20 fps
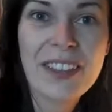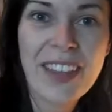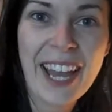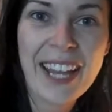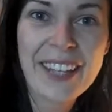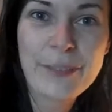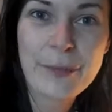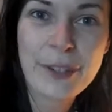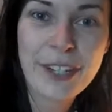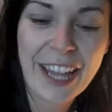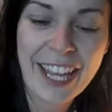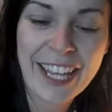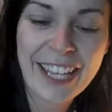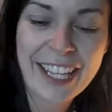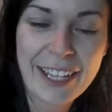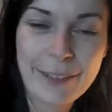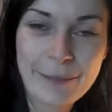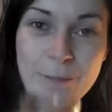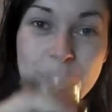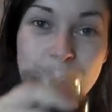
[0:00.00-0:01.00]
that's more
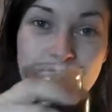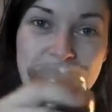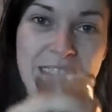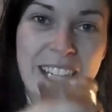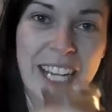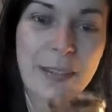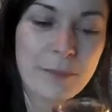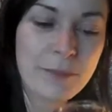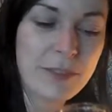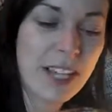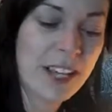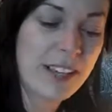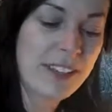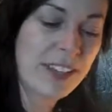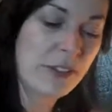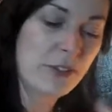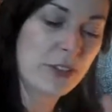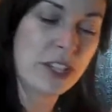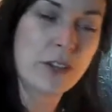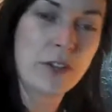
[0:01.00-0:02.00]
like it. Yeah,
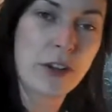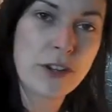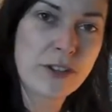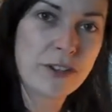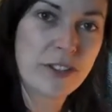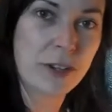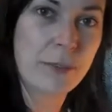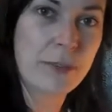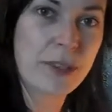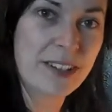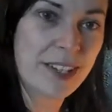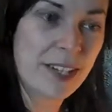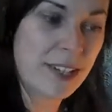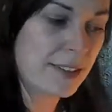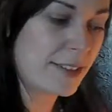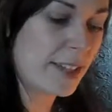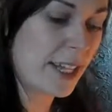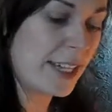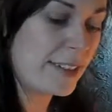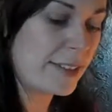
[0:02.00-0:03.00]
that really rounds up the
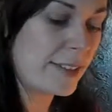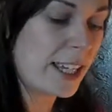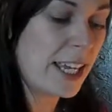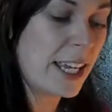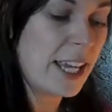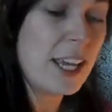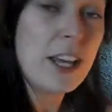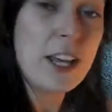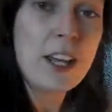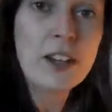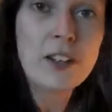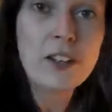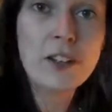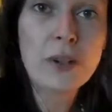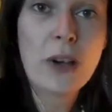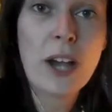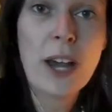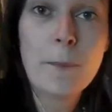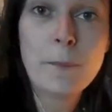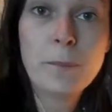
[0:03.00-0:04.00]
taste nicely.
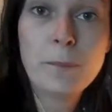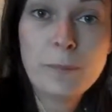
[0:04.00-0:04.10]
So